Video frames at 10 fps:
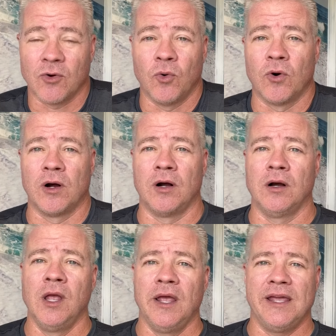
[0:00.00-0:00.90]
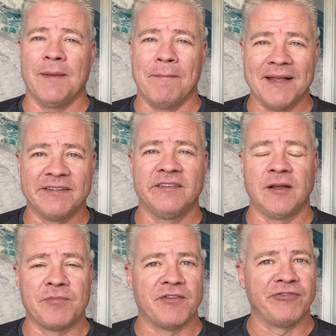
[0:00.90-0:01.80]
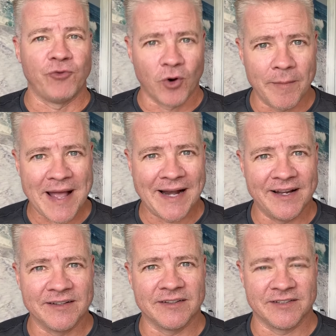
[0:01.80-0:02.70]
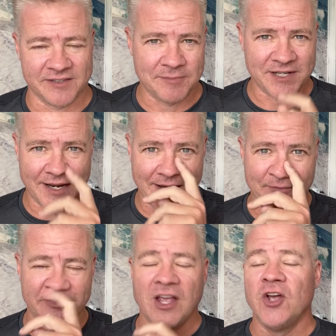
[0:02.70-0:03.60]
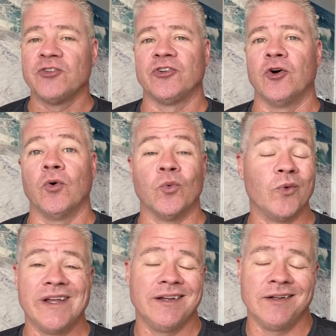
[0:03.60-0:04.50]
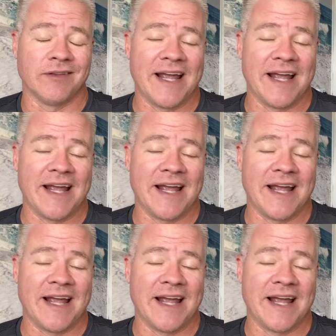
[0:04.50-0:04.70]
or it messes up the formatting sometimes. So we liked